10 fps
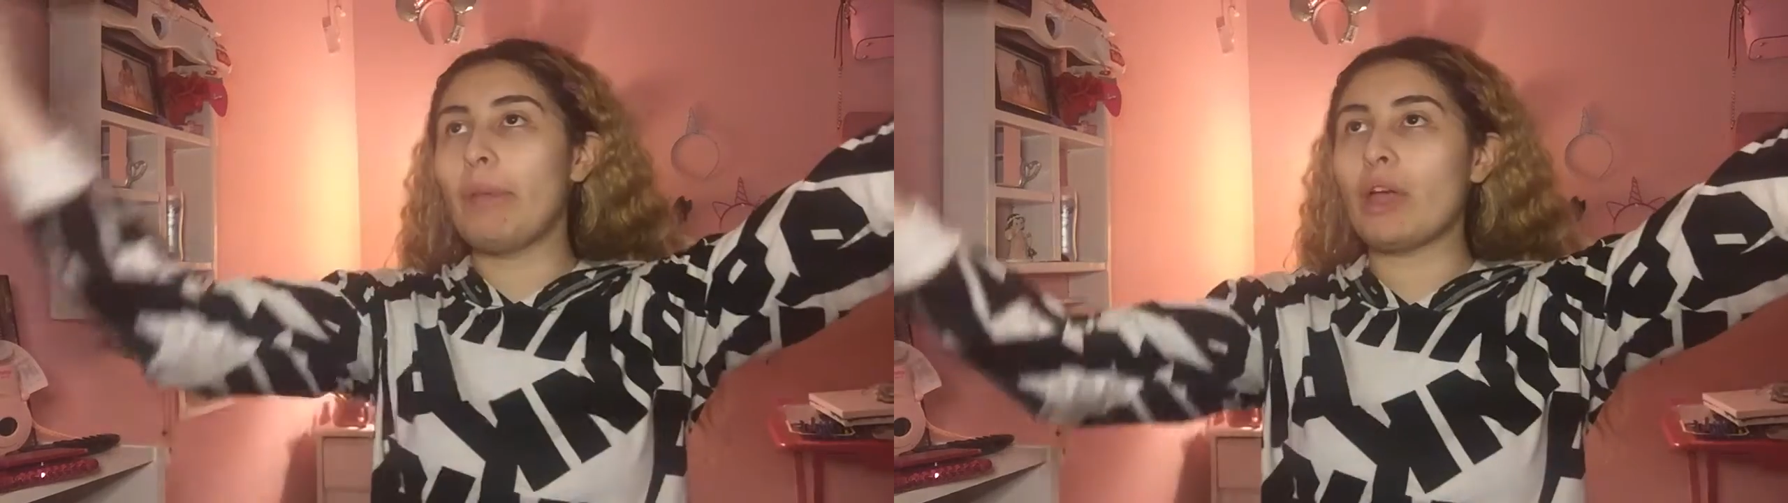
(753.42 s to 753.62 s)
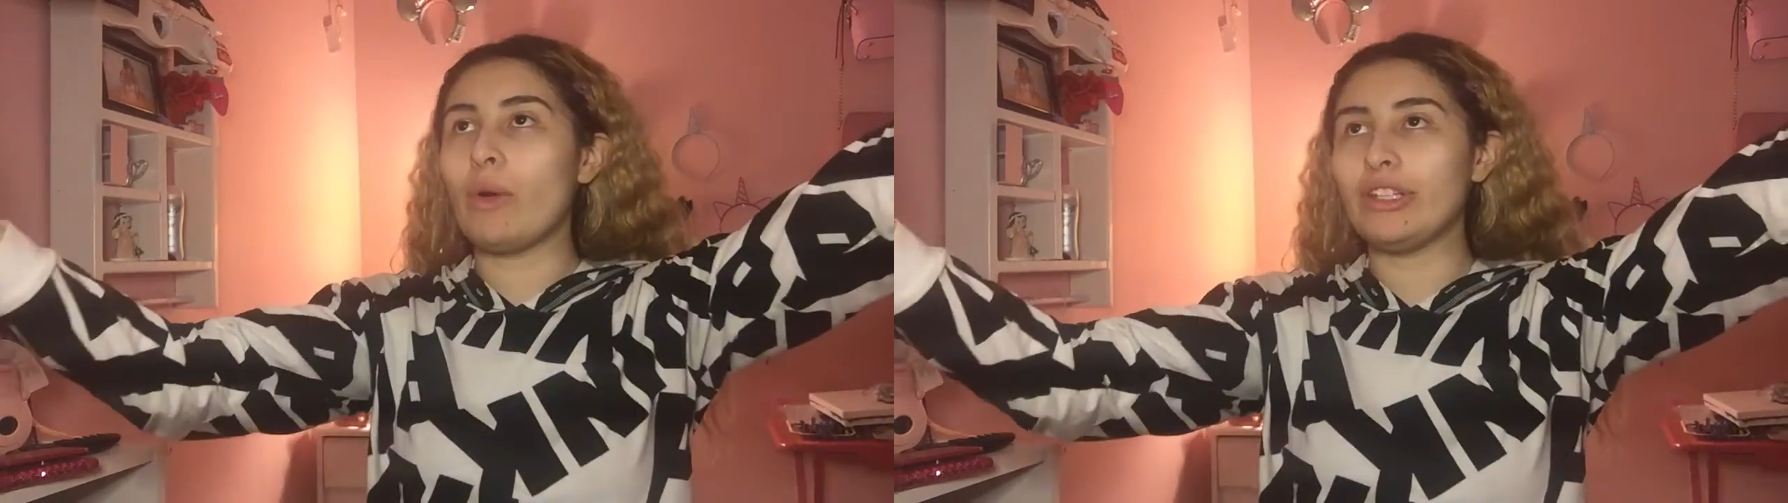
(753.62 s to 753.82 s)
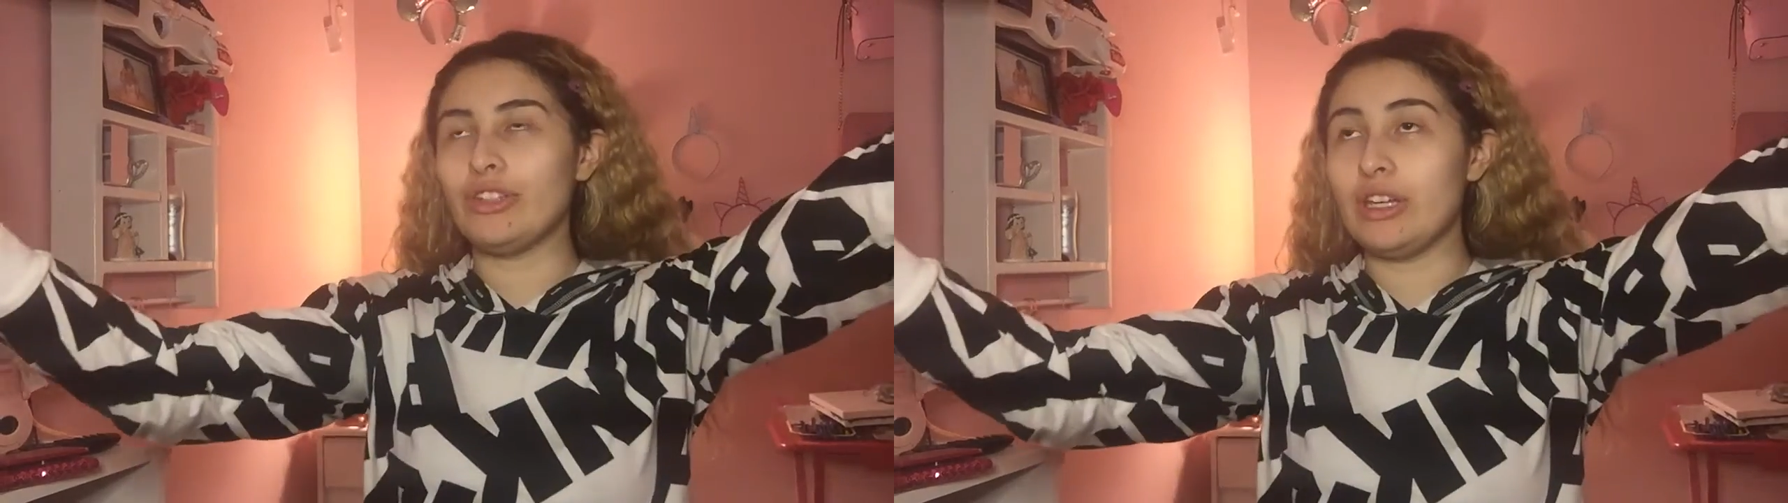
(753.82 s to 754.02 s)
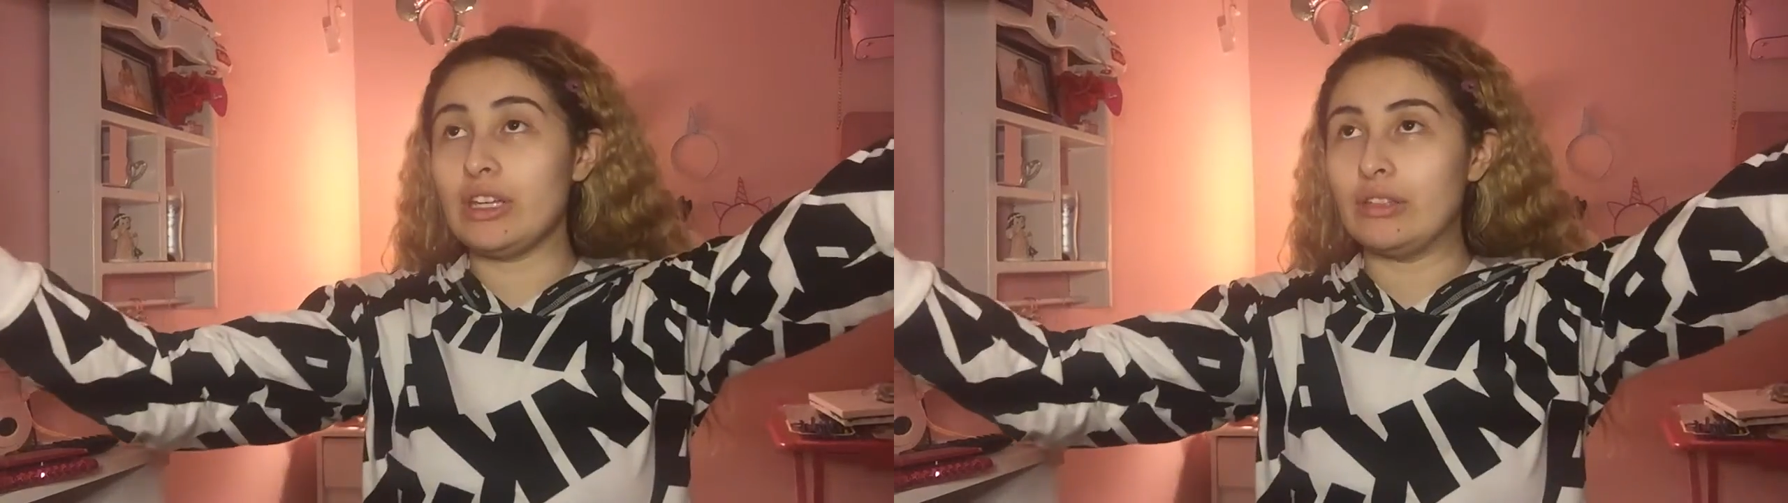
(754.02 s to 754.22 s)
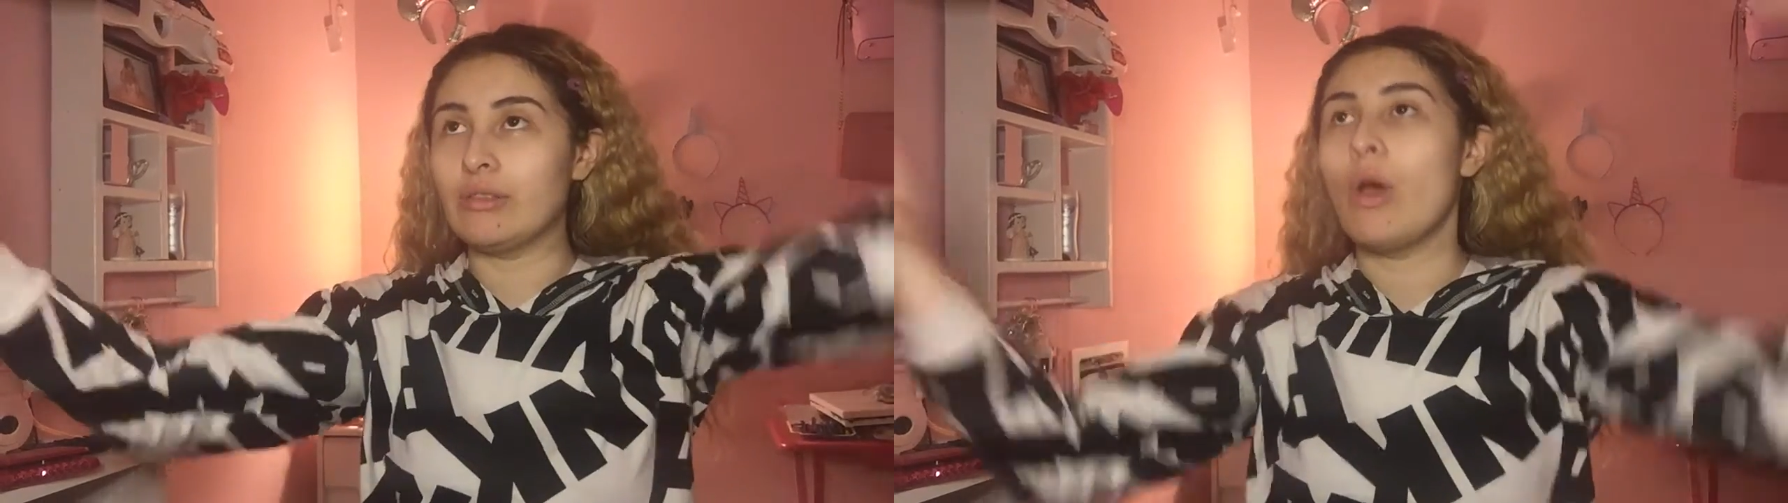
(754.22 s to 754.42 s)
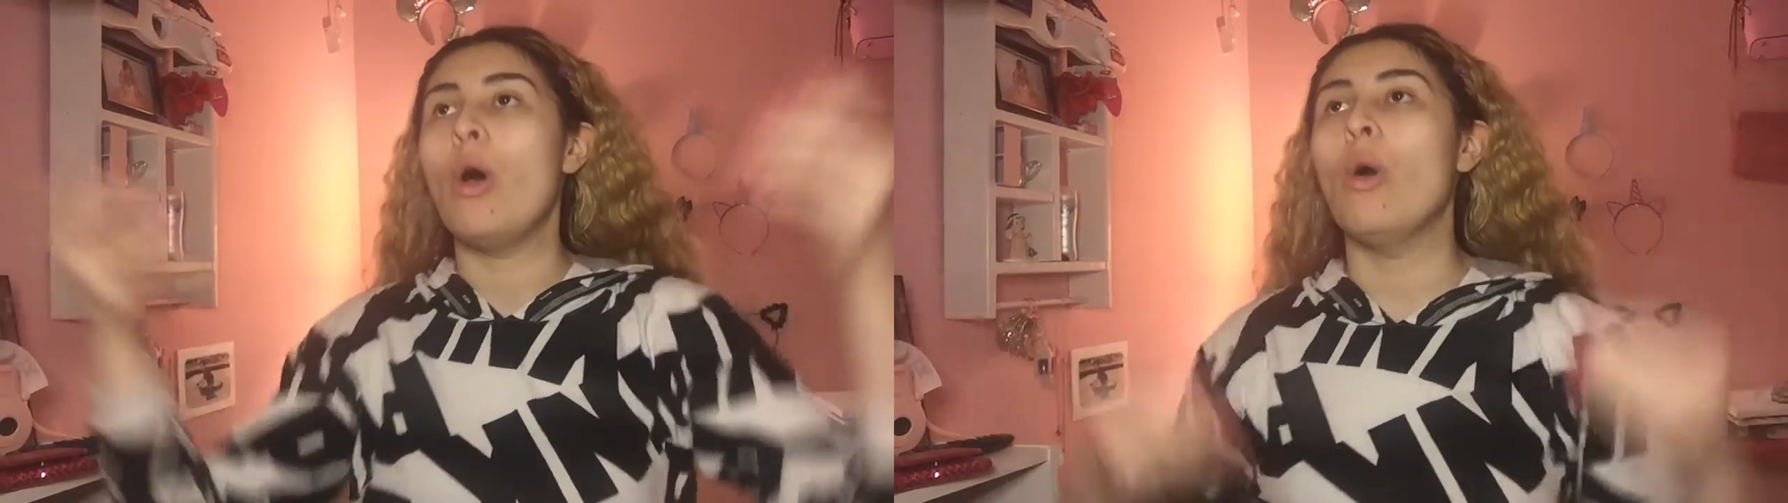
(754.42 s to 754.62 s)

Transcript: big question is,